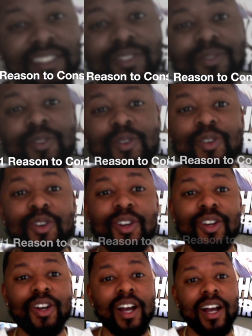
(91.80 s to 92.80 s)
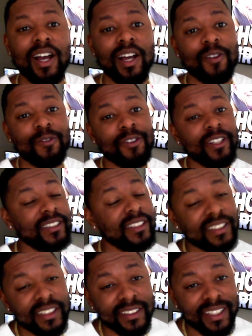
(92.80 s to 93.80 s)
for
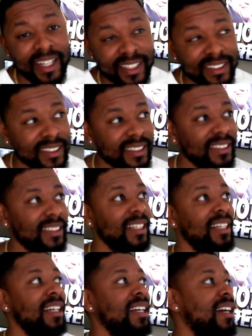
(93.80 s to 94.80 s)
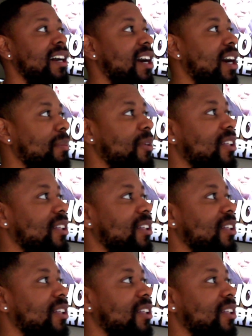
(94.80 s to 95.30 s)
instance, in Texas, you're